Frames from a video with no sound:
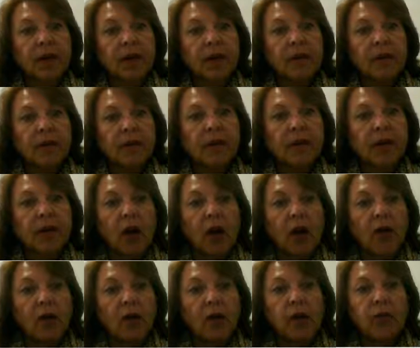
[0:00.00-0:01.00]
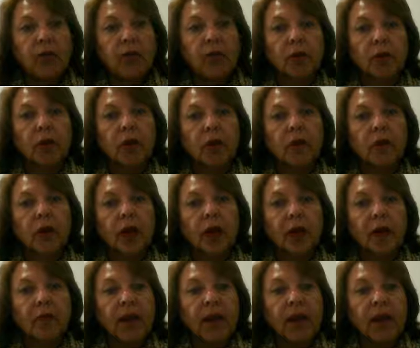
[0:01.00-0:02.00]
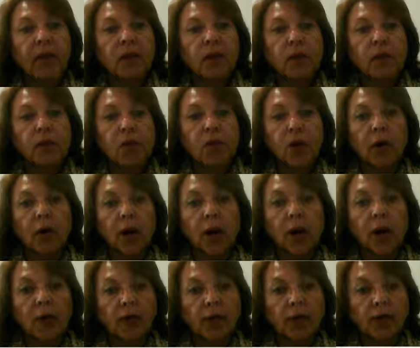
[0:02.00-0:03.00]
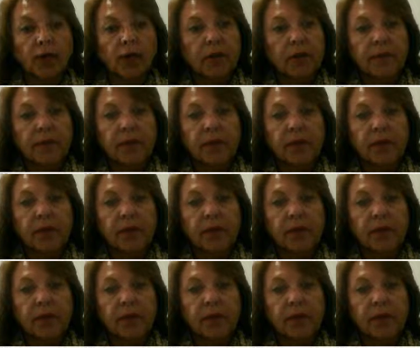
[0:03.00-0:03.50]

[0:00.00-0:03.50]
7 authors or when you have 8 or more authors.